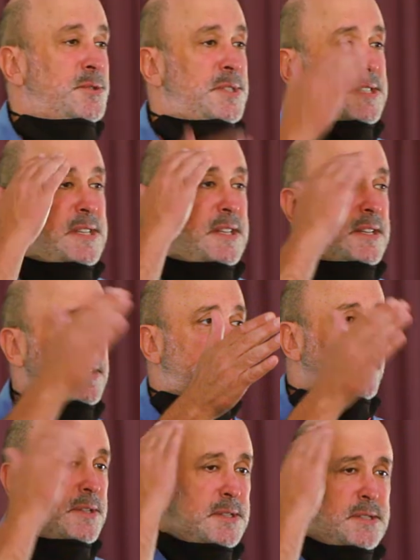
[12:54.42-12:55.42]
to see the
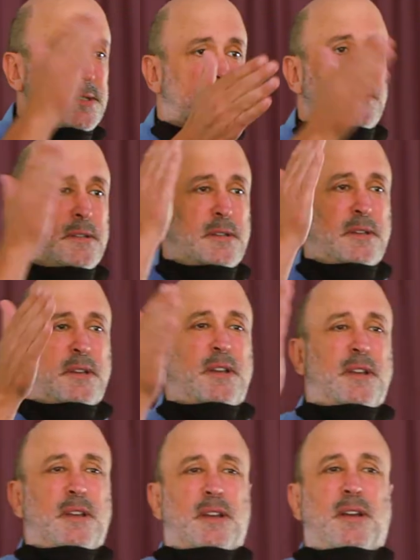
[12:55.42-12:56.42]
difference
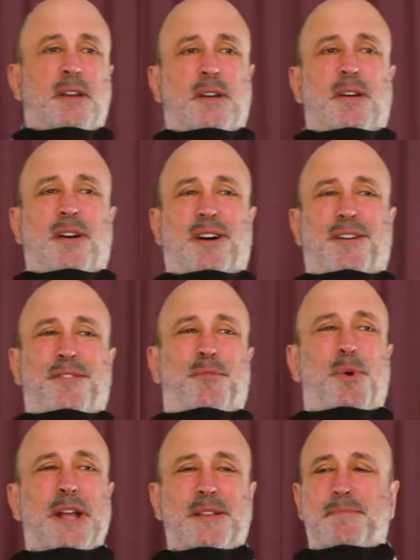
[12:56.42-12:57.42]
of
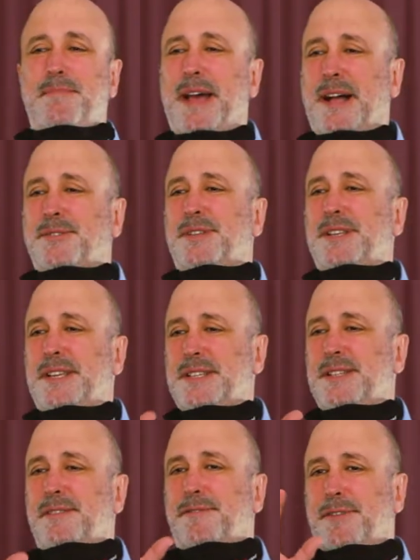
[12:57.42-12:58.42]
what mountain
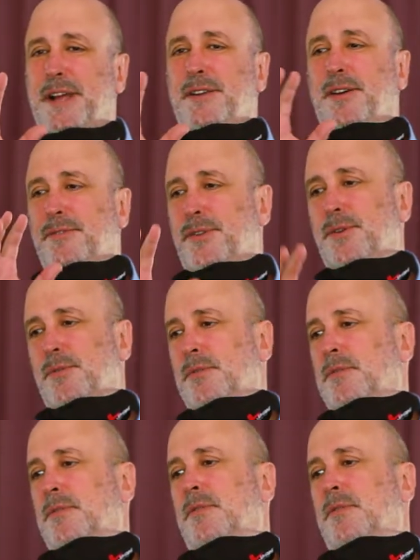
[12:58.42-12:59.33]
is in front of you.